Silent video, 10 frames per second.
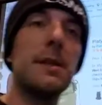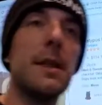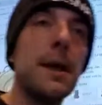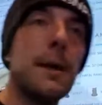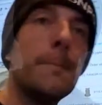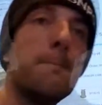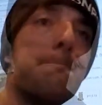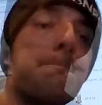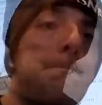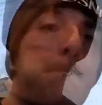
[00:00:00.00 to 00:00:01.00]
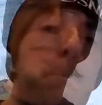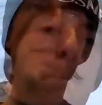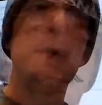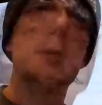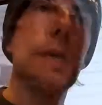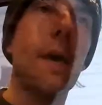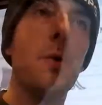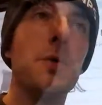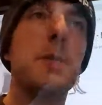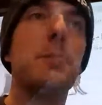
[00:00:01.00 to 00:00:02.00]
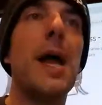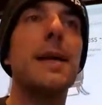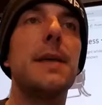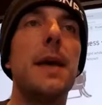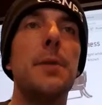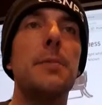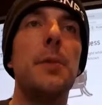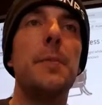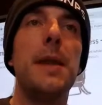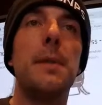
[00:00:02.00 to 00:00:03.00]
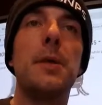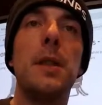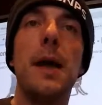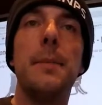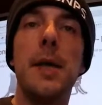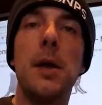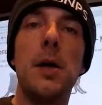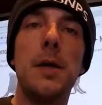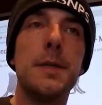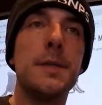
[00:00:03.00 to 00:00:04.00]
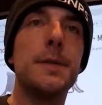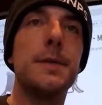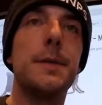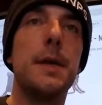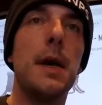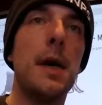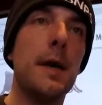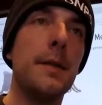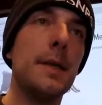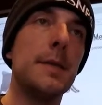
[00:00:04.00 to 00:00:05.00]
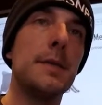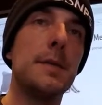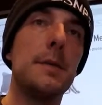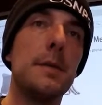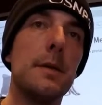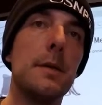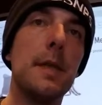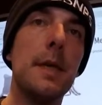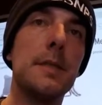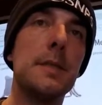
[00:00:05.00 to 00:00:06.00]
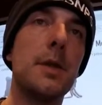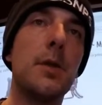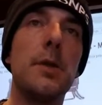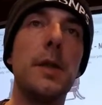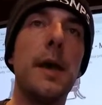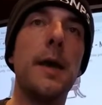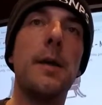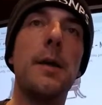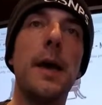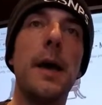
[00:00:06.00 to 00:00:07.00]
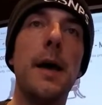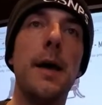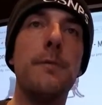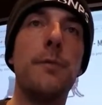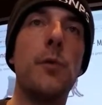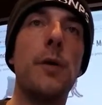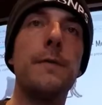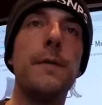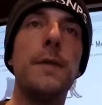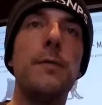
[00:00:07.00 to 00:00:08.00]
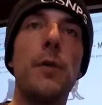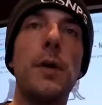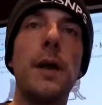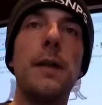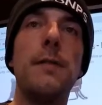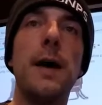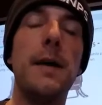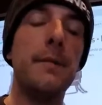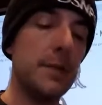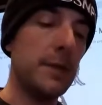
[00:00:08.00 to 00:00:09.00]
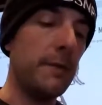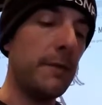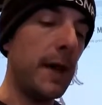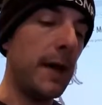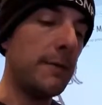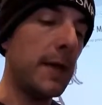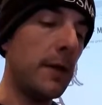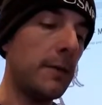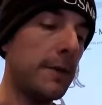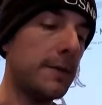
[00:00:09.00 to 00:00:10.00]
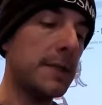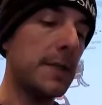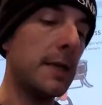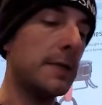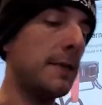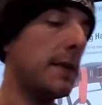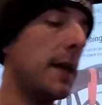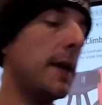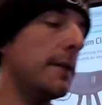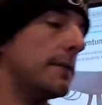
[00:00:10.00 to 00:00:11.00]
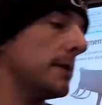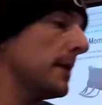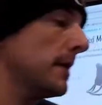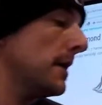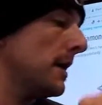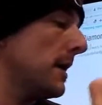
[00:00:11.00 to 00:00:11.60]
The next item I used in Utah was the Black Diamond Momentum climbing harness. This lists currently on REI for $54.95, gets you a $5.50 dividend.